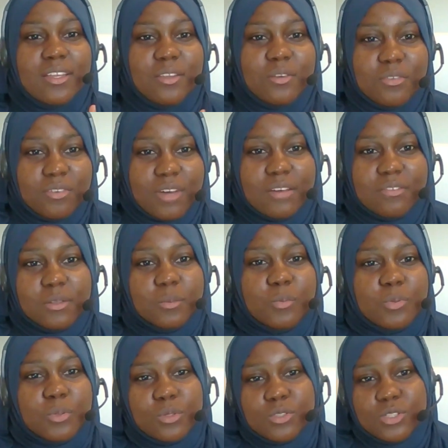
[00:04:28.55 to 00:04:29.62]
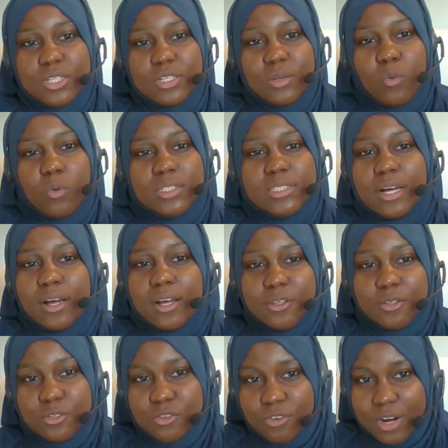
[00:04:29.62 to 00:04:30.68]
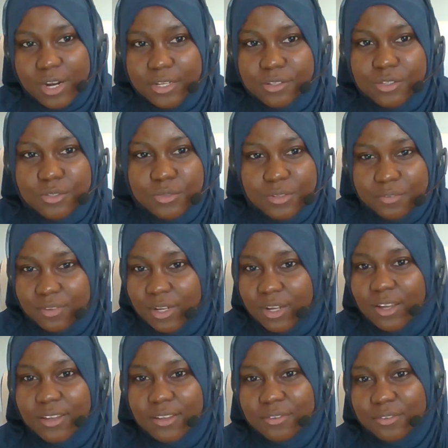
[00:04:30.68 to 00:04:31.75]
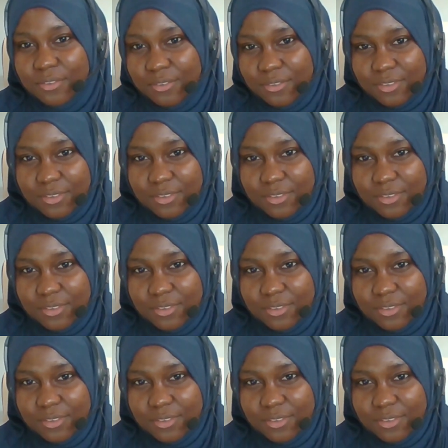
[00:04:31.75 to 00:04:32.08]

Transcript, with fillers: The Revival Project, what are you trying to revive?